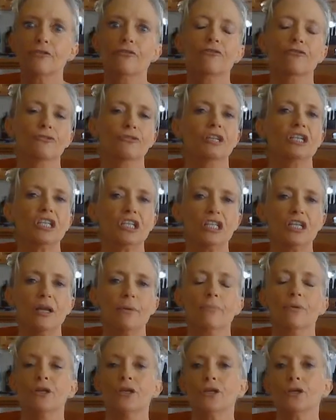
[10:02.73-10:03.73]
for each
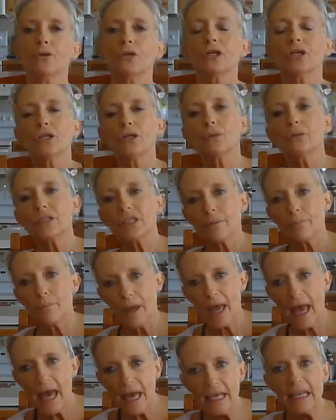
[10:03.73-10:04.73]
number. You could use a
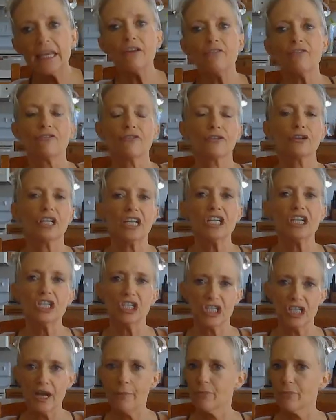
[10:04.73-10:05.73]
penny for
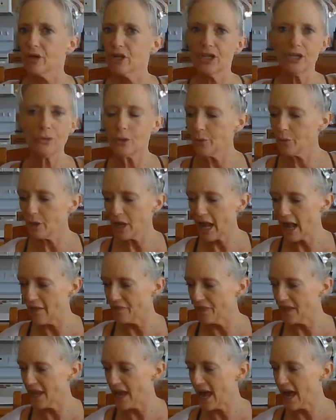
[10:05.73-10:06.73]
each number. You don't
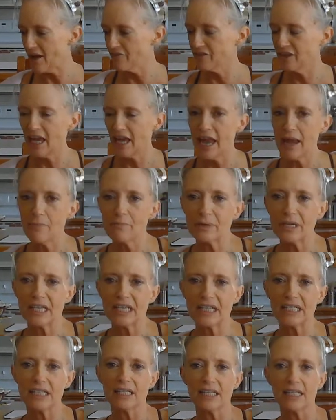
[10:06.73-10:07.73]
have to have game
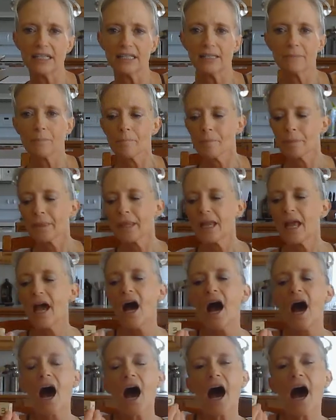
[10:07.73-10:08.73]
pieces.
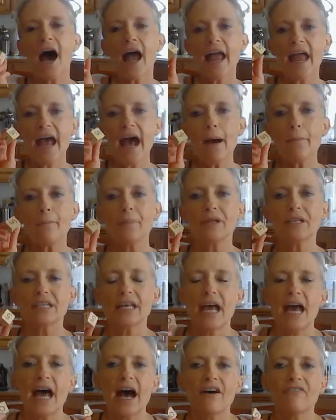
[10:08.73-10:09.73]
I happen to
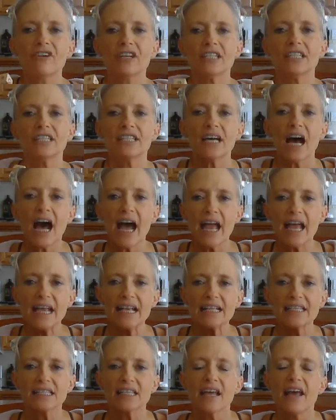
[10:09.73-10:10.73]
have a
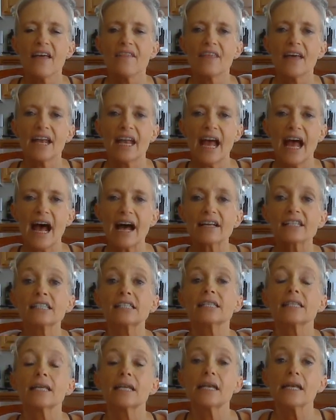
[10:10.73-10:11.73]
dice that has
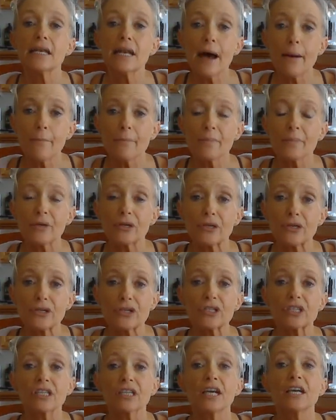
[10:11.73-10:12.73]
the
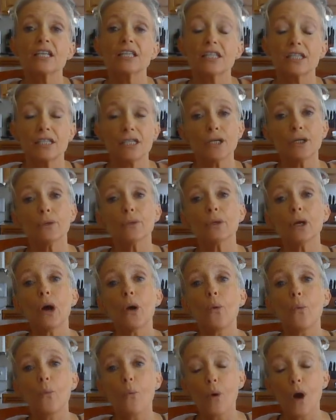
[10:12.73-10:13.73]
numbers
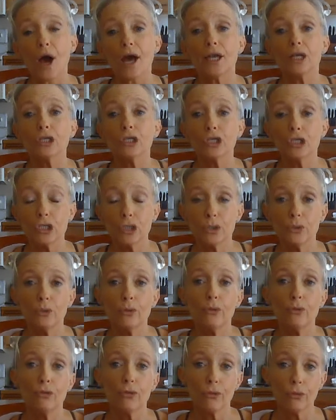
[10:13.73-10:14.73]
0, 1,
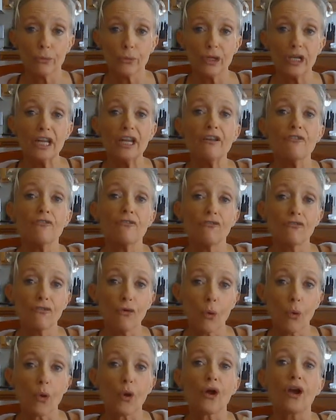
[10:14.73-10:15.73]
2, 3,
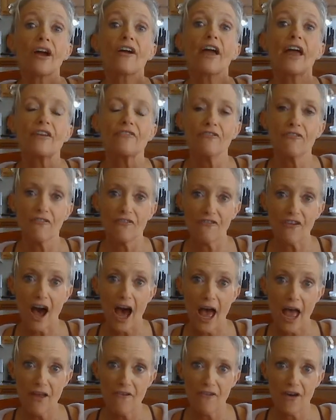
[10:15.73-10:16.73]
4, and
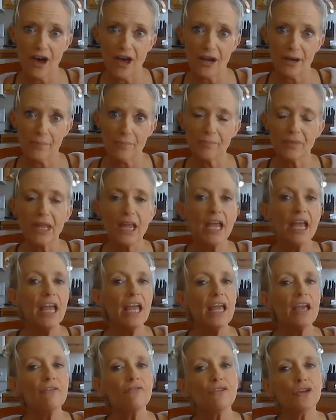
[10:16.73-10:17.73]
5 on them.
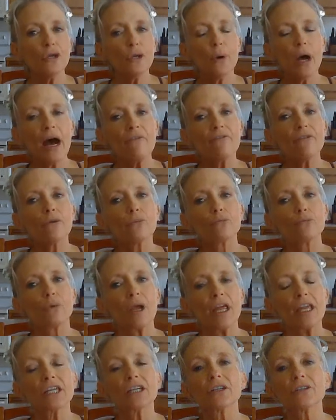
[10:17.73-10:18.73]
If you have a
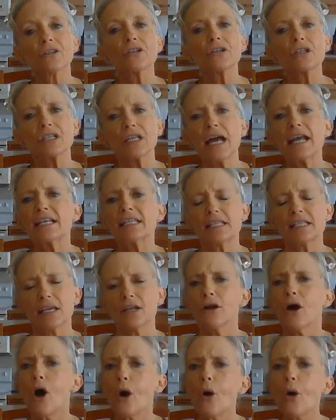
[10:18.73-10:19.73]
regular dice at
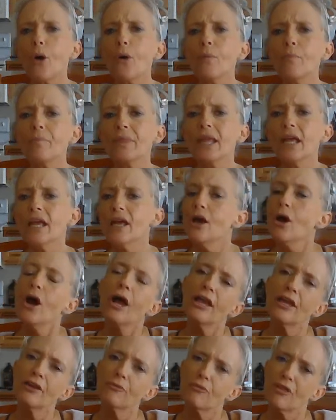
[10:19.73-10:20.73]
home
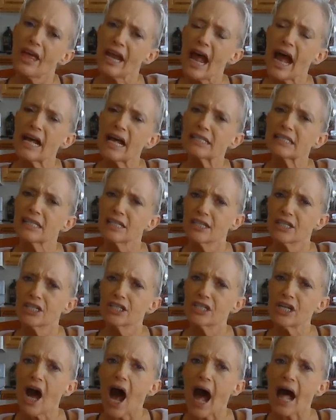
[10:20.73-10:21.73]
that has the
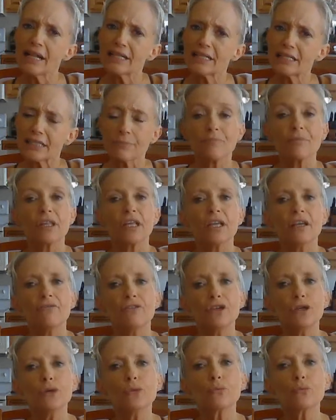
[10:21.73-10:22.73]
dots, if
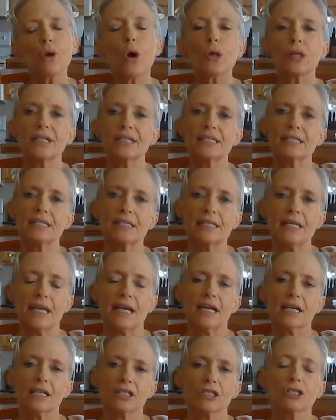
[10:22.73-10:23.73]
you roll a
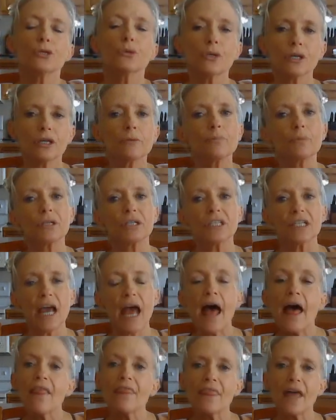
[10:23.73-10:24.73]
6, you could
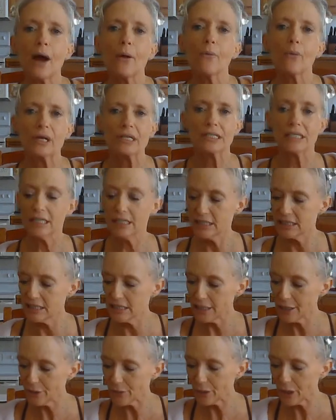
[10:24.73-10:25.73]
pretend that was a
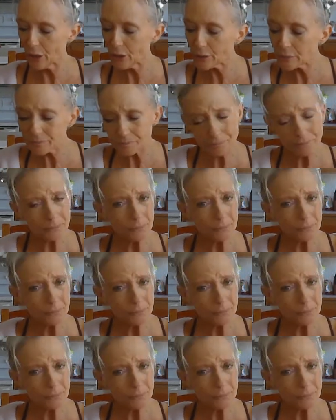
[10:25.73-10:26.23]
0.